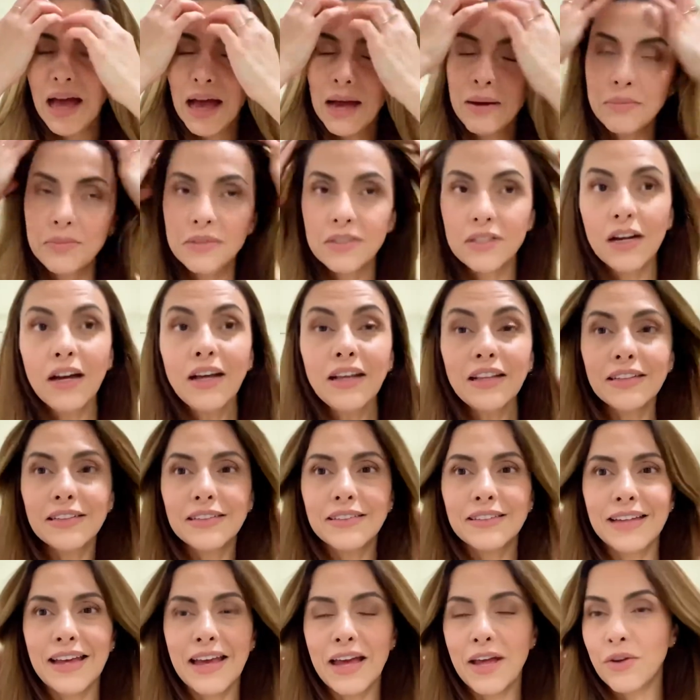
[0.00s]
I'm
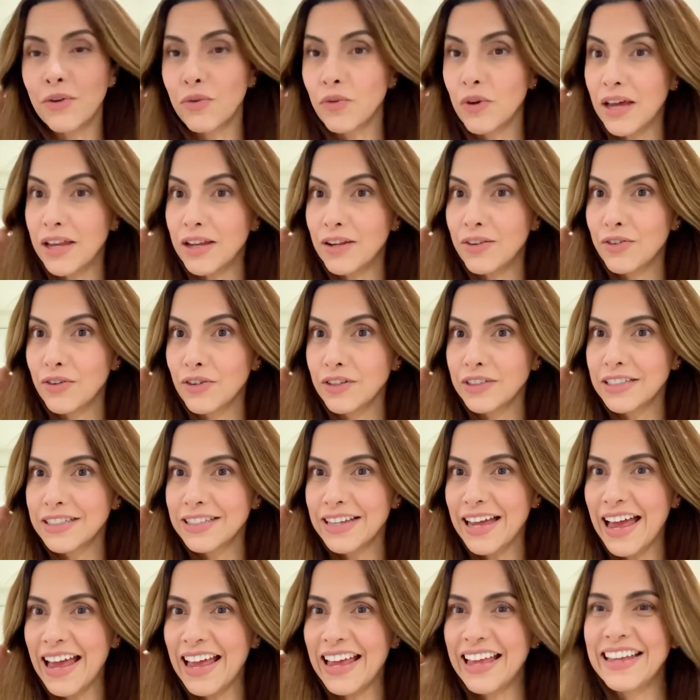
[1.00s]
done and ready for
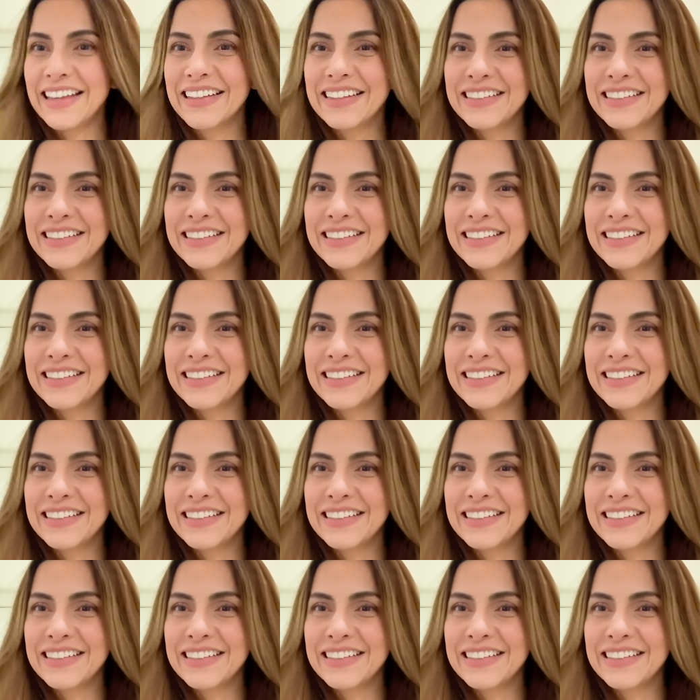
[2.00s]
today.